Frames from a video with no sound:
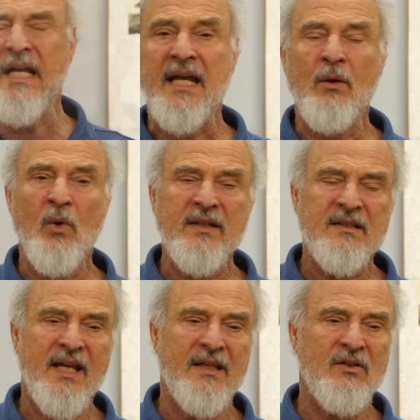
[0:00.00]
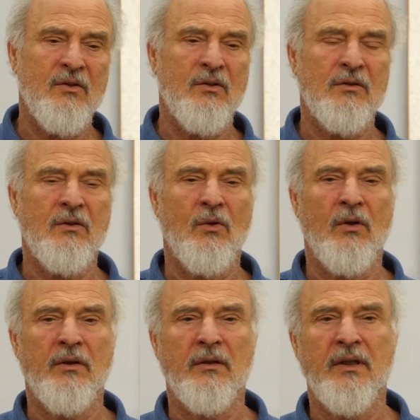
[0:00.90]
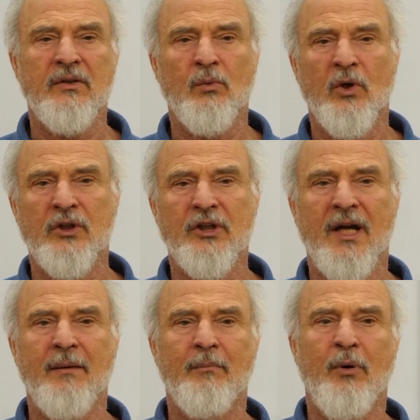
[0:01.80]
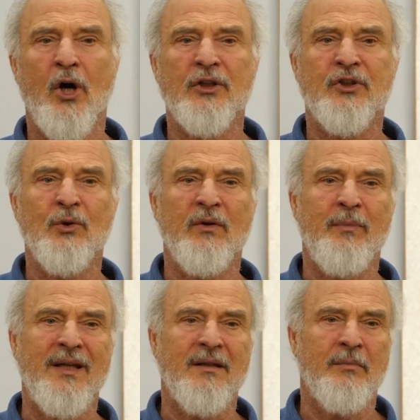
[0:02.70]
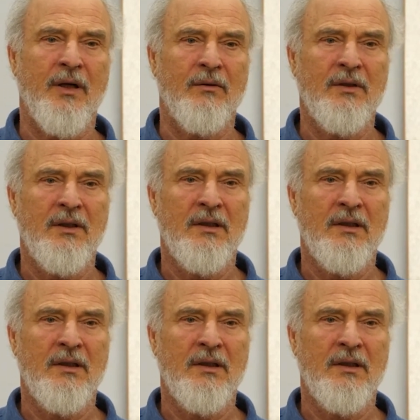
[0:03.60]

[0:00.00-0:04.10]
In one sense, you could call this workshop part 2 of bend the bow.